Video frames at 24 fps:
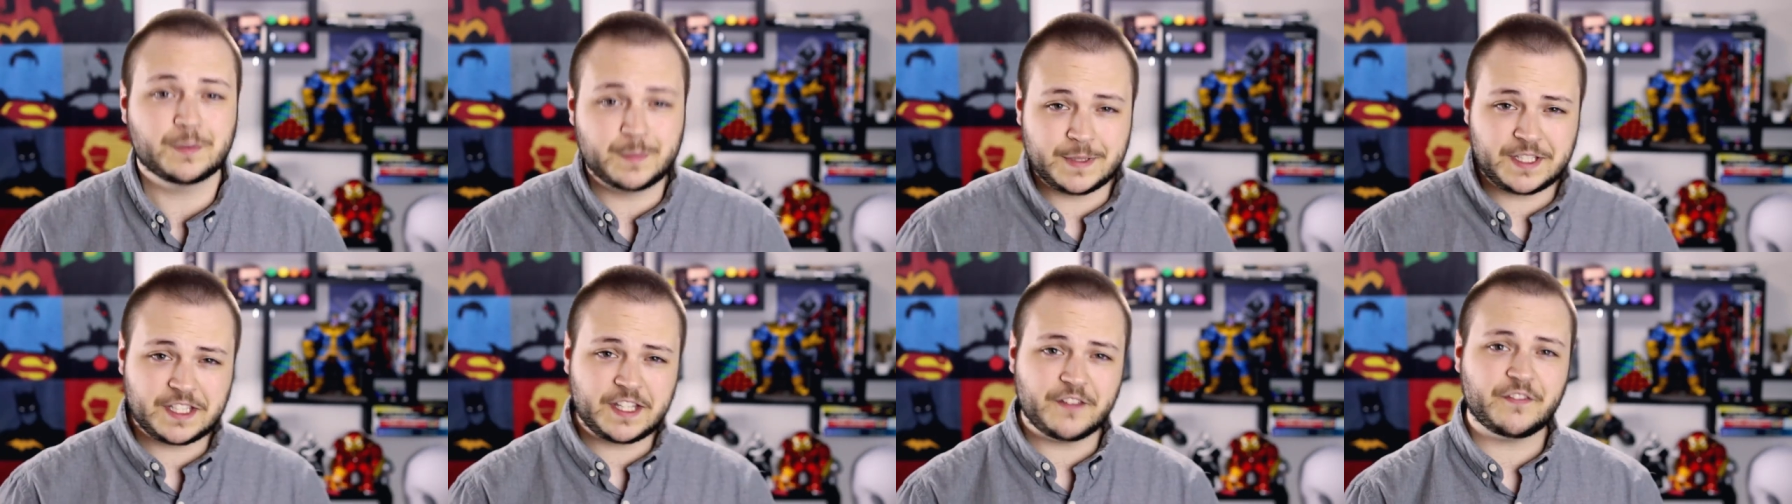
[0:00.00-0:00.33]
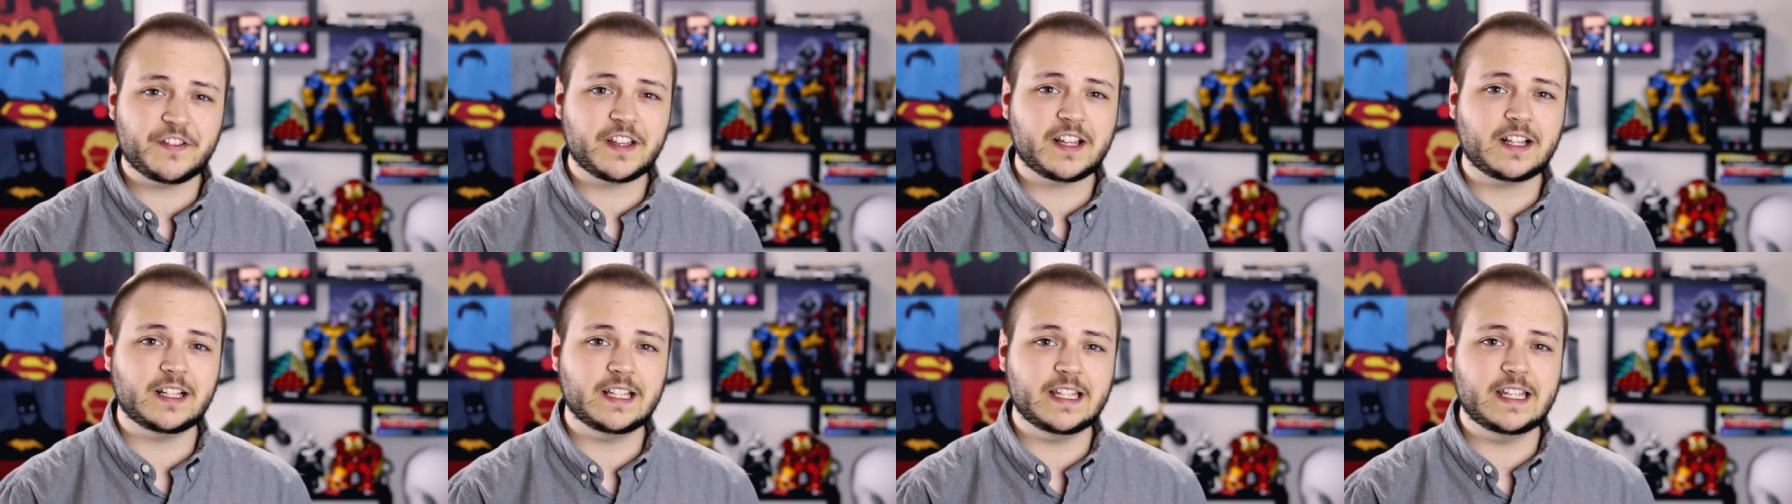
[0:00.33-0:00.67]

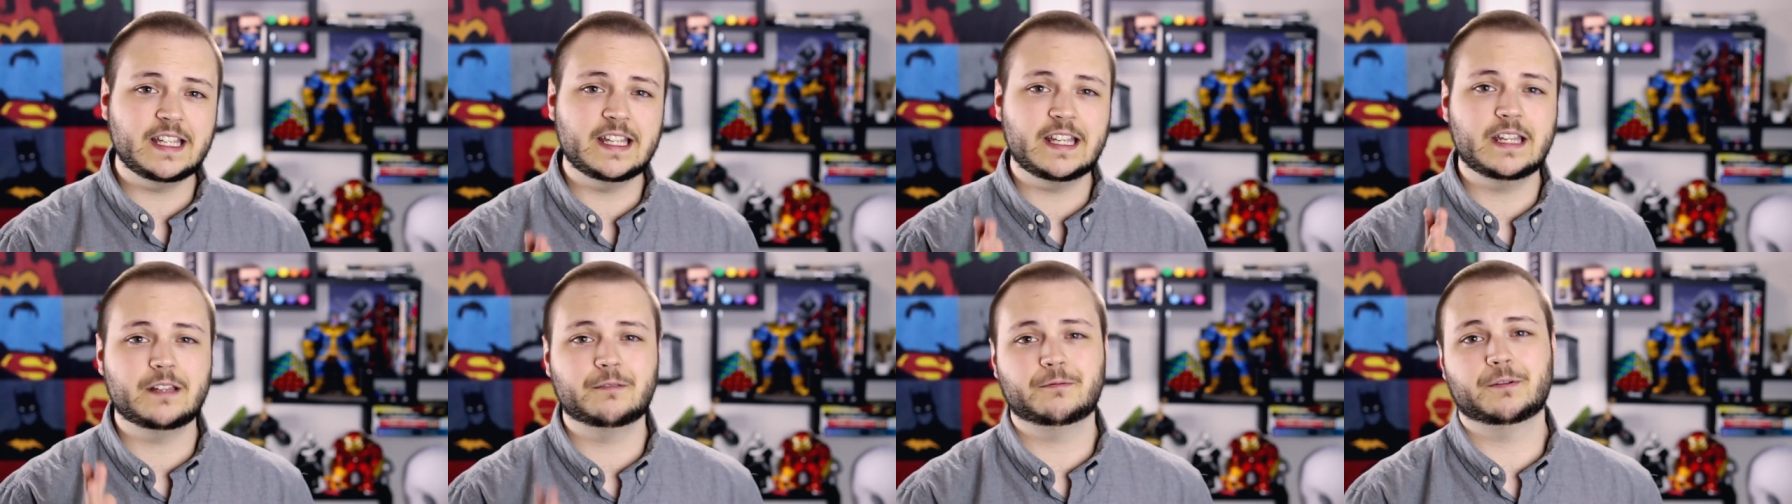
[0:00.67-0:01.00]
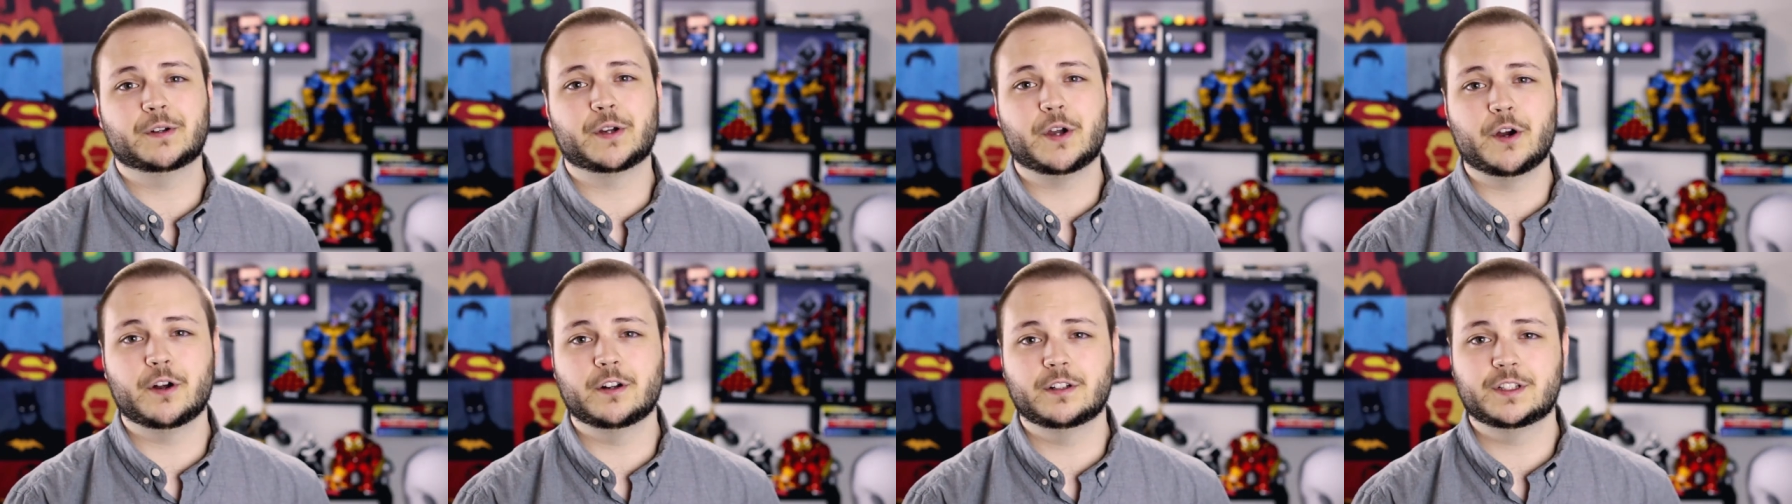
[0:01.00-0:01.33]
specifically in
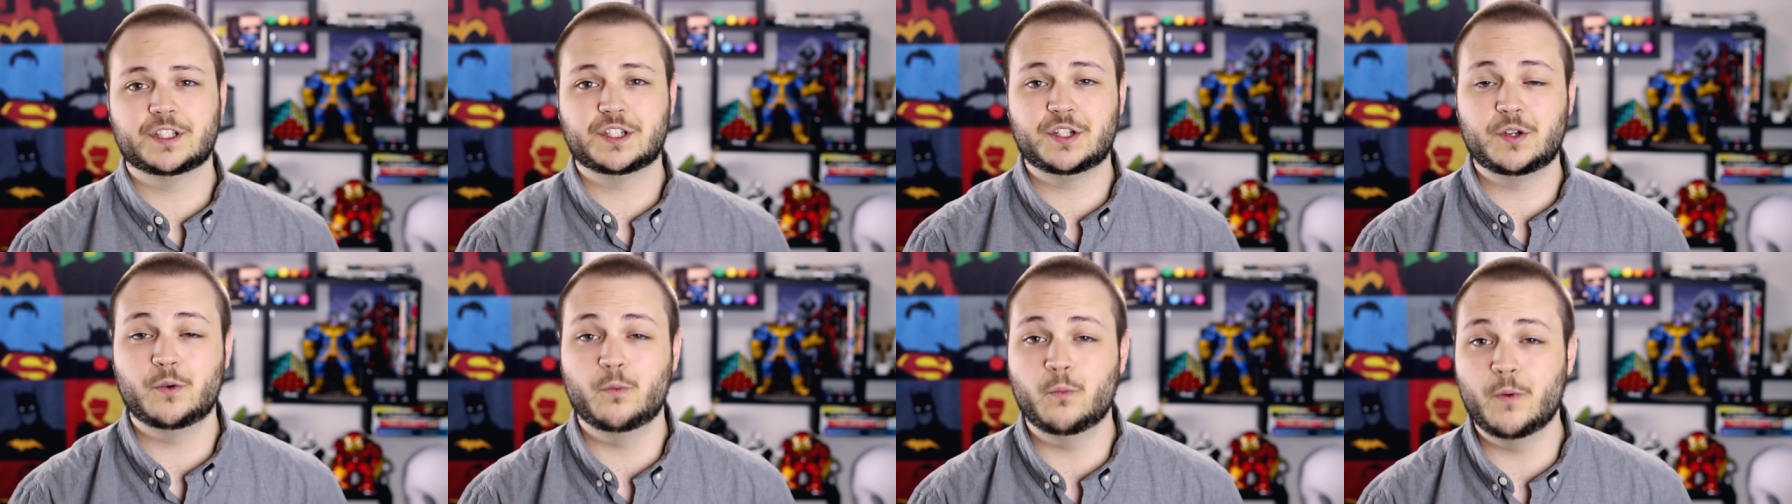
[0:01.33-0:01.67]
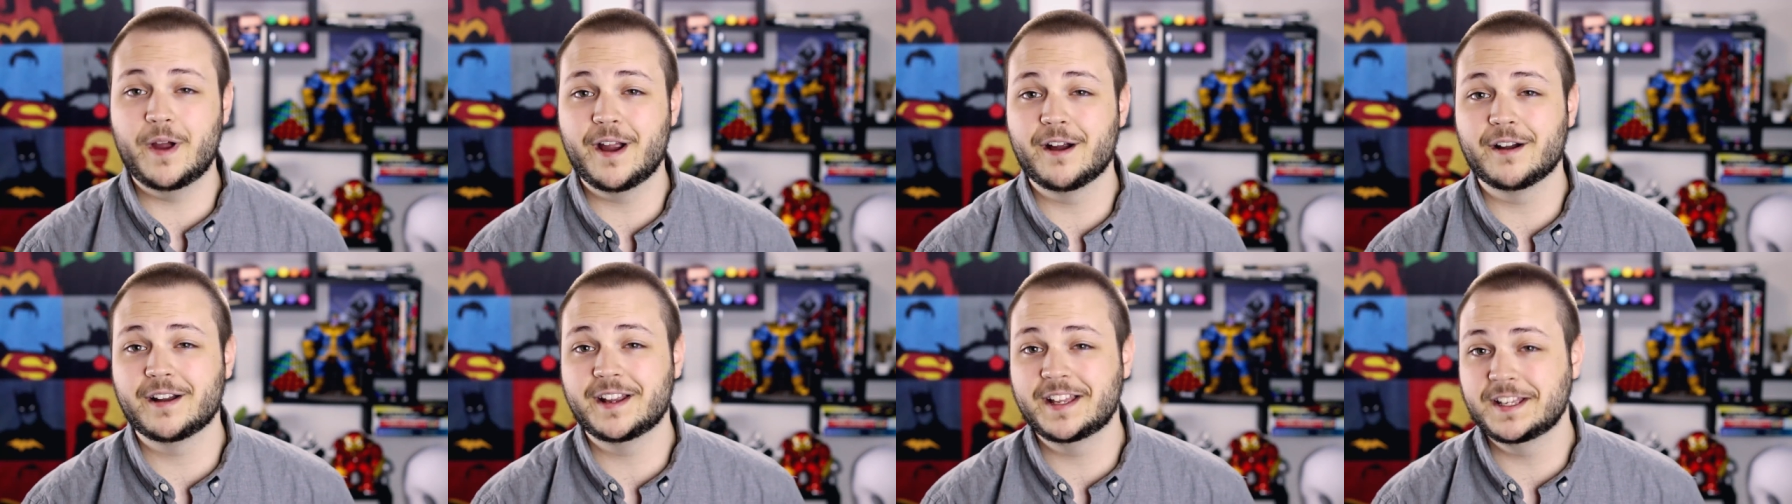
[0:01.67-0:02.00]
regards to
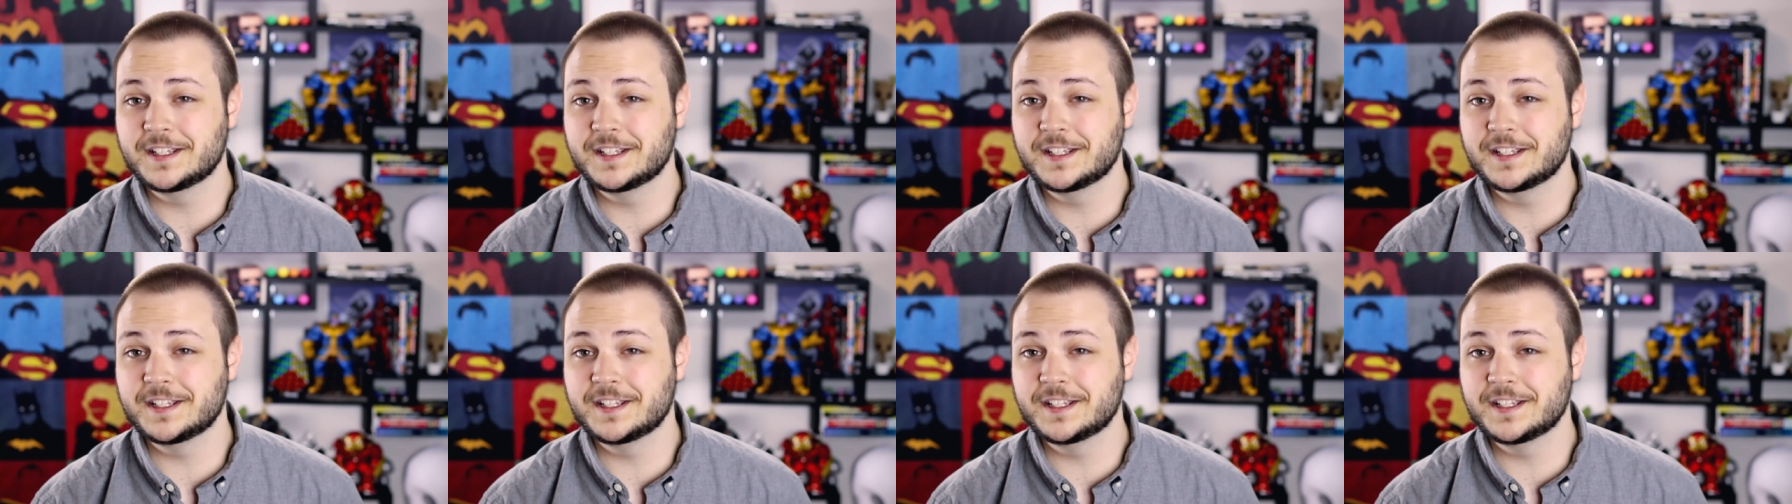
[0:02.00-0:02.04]
where